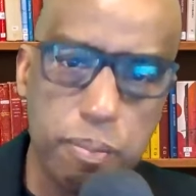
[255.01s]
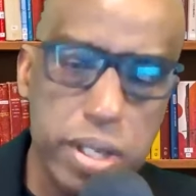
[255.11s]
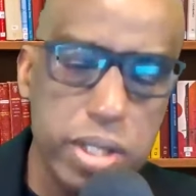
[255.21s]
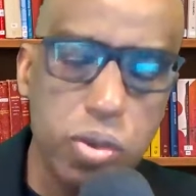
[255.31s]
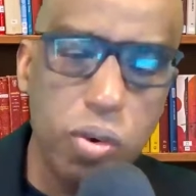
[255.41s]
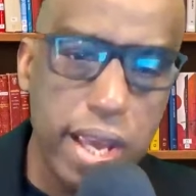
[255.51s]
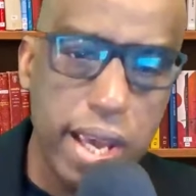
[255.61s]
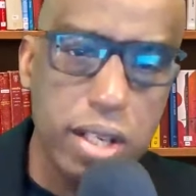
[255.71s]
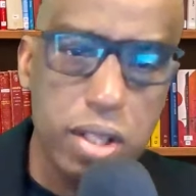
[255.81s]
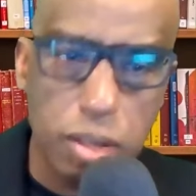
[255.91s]
Please go
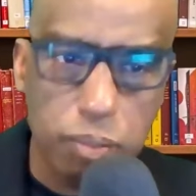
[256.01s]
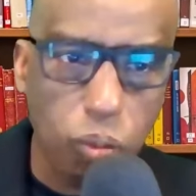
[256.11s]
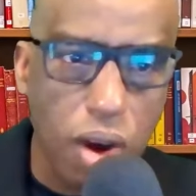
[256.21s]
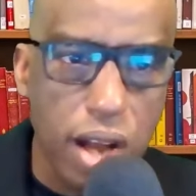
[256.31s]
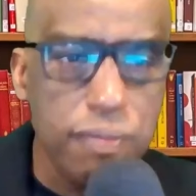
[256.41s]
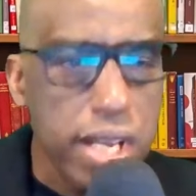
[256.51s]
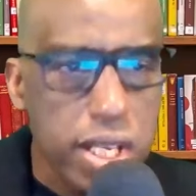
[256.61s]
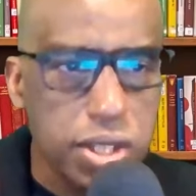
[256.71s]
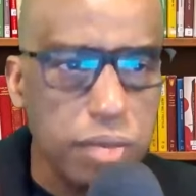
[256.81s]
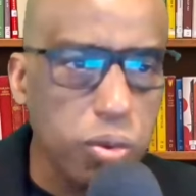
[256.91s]
ahead, number one,
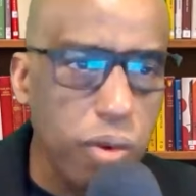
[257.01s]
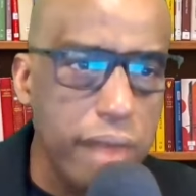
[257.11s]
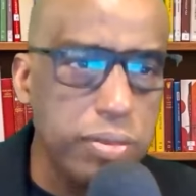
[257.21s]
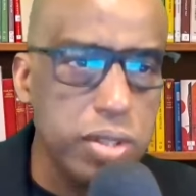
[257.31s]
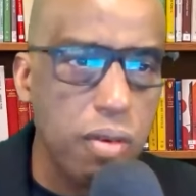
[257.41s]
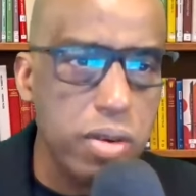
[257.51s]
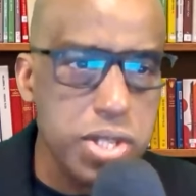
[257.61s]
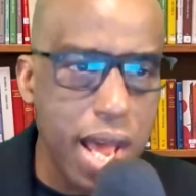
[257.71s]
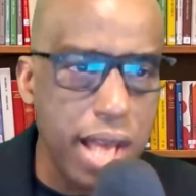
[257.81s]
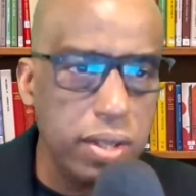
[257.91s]
subscribe to our
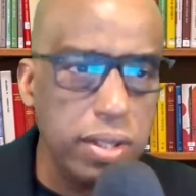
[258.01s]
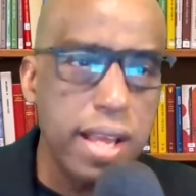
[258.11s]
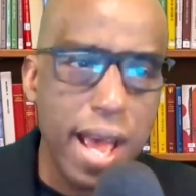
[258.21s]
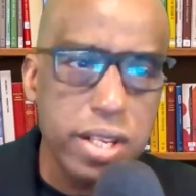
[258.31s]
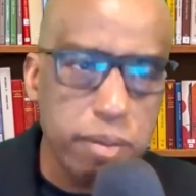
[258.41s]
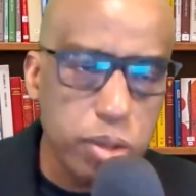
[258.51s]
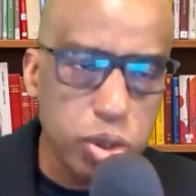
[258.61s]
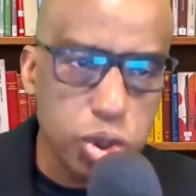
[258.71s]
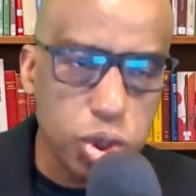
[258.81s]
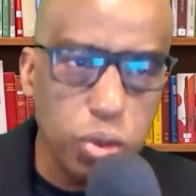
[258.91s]
channel, and number
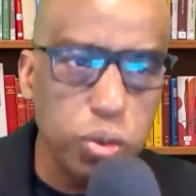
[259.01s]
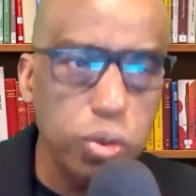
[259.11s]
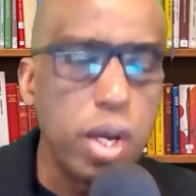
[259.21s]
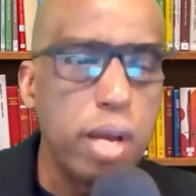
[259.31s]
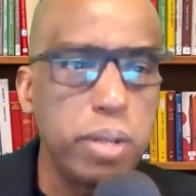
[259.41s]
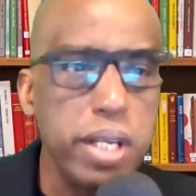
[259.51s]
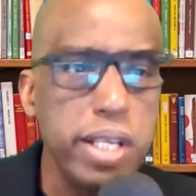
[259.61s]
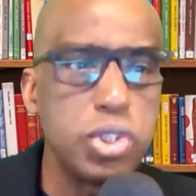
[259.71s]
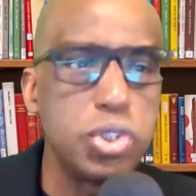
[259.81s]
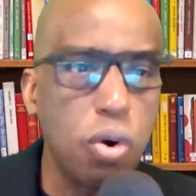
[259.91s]
two,
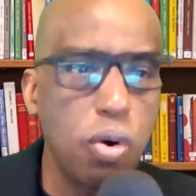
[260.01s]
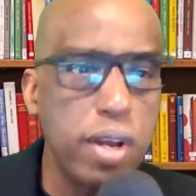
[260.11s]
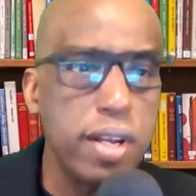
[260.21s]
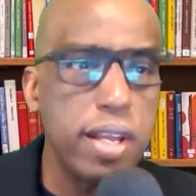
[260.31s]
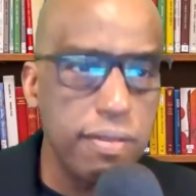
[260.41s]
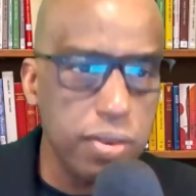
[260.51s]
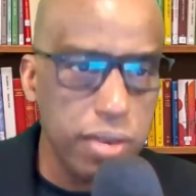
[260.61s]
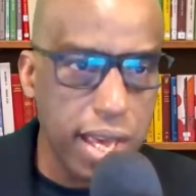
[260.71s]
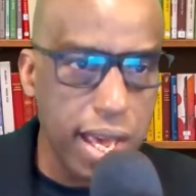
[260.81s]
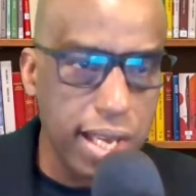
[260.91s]
please join if you
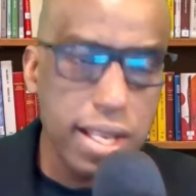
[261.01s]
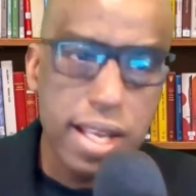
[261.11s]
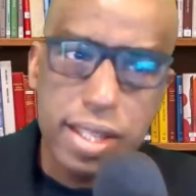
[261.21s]
can.